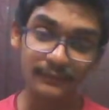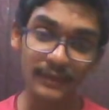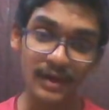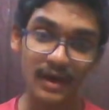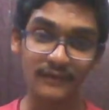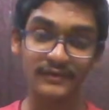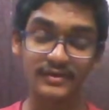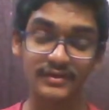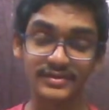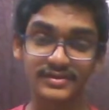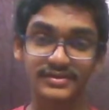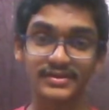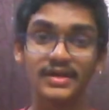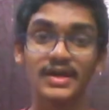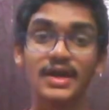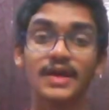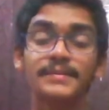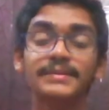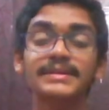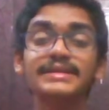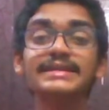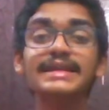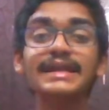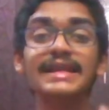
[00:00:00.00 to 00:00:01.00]
powers,
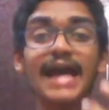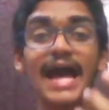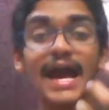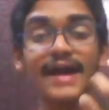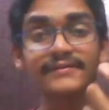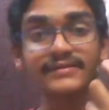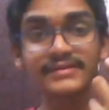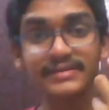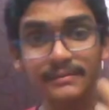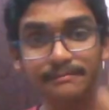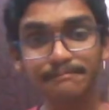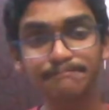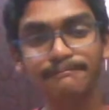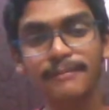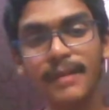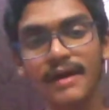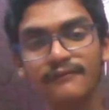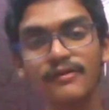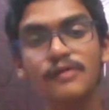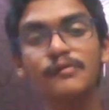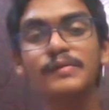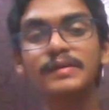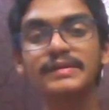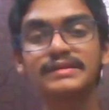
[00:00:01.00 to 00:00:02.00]
means they'll have some
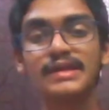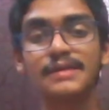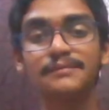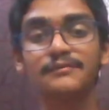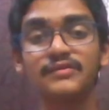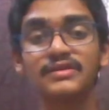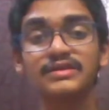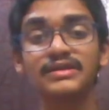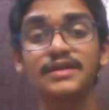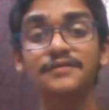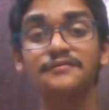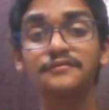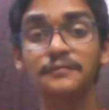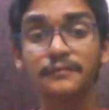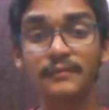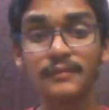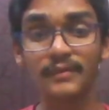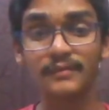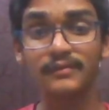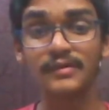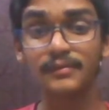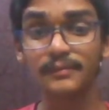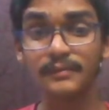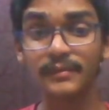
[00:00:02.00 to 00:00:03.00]
power with them.
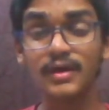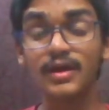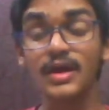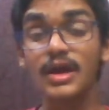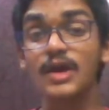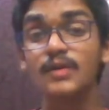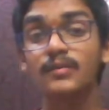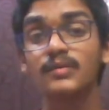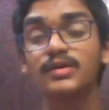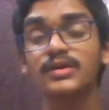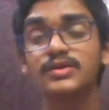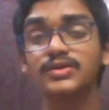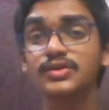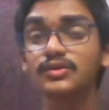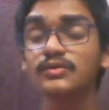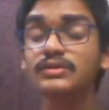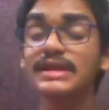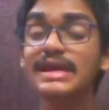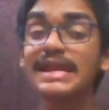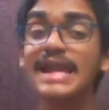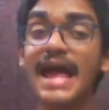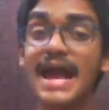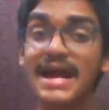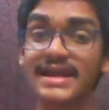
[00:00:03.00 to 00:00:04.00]
So
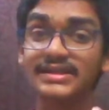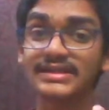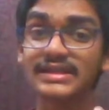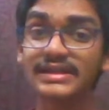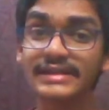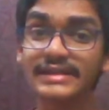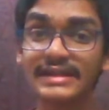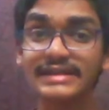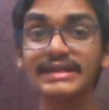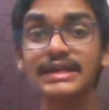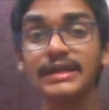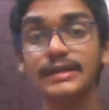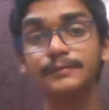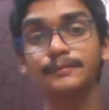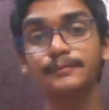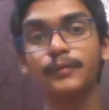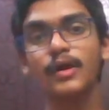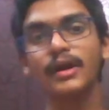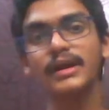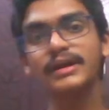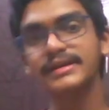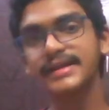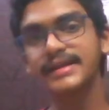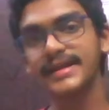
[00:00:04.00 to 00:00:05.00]
they actually take the
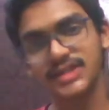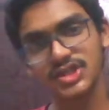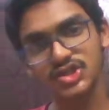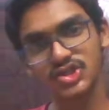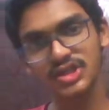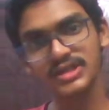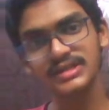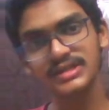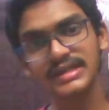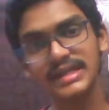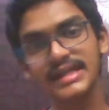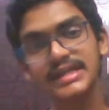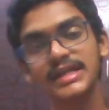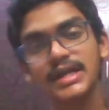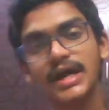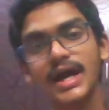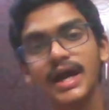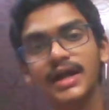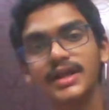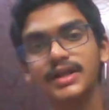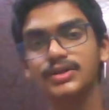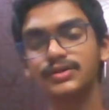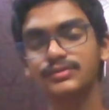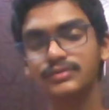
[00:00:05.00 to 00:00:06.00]
important decisions in
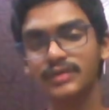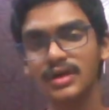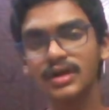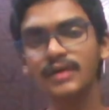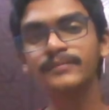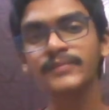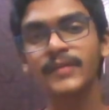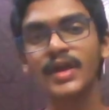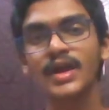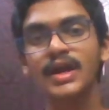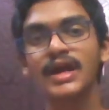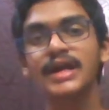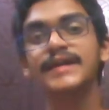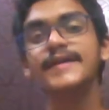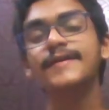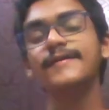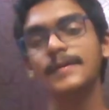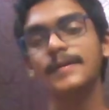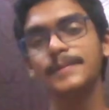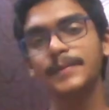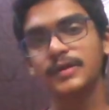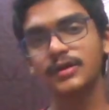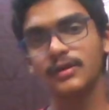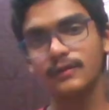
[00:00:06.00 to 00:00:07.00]
regarding to the
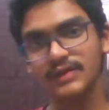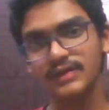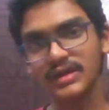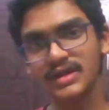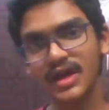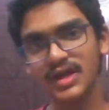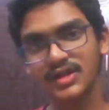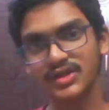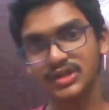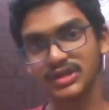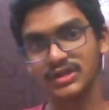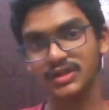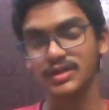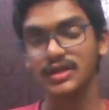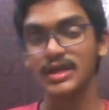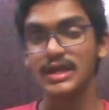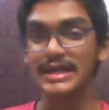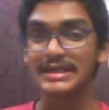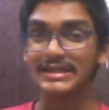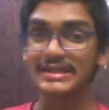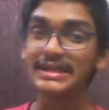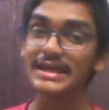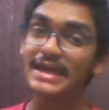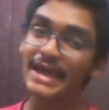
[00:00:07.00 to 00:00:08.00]
development of the country.
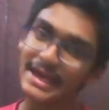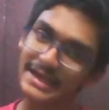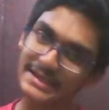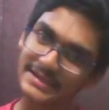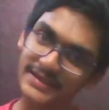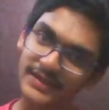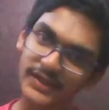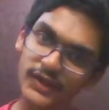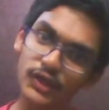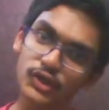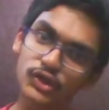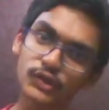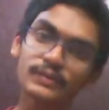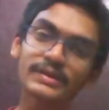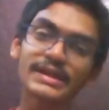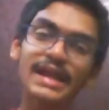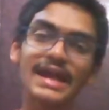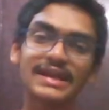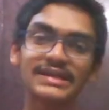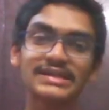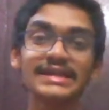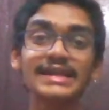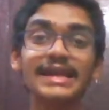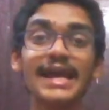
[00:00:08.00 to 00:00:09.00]
See, executive will
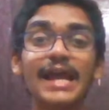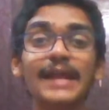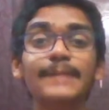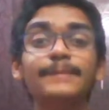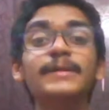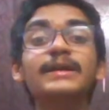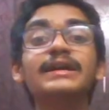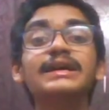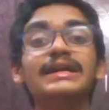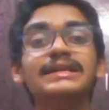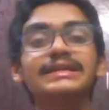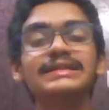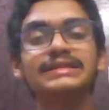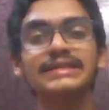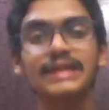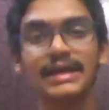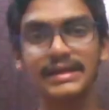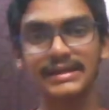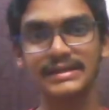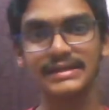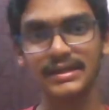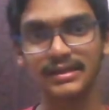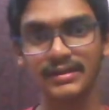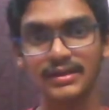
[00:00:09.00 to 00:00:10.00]
actually help in
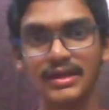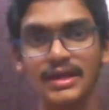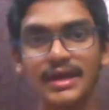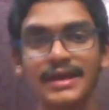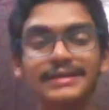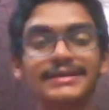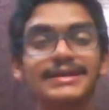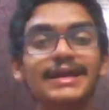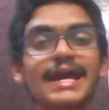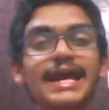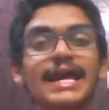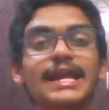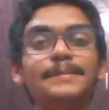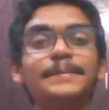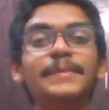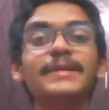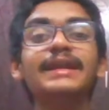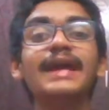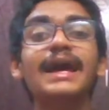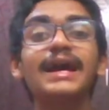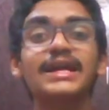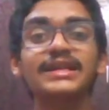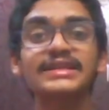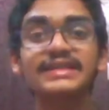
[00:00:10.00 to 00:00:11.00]
consulting, they help
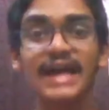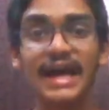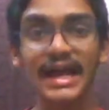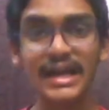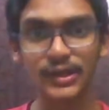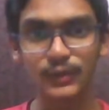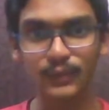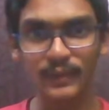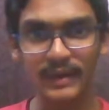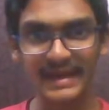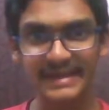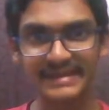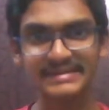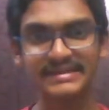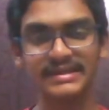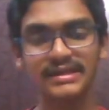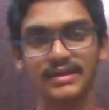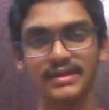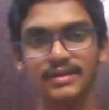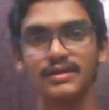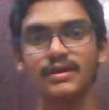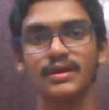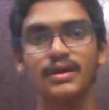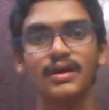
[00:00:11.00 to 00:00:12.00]
in
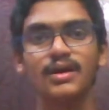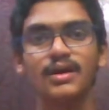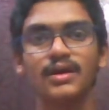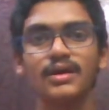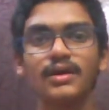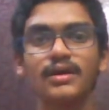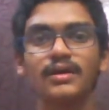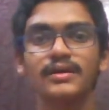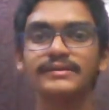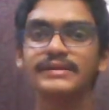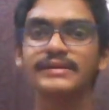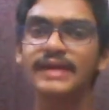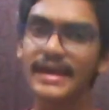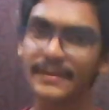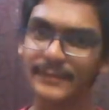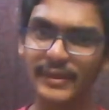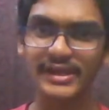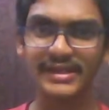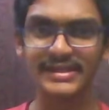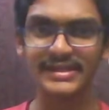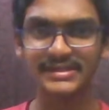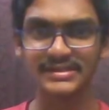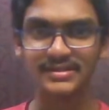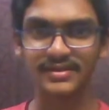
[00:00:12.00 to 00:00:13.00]
advising the
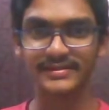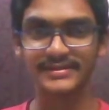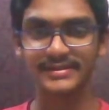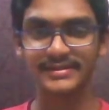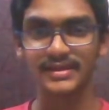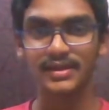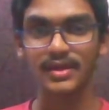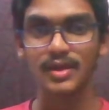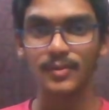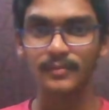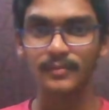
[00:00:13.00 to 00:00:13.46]
ministers.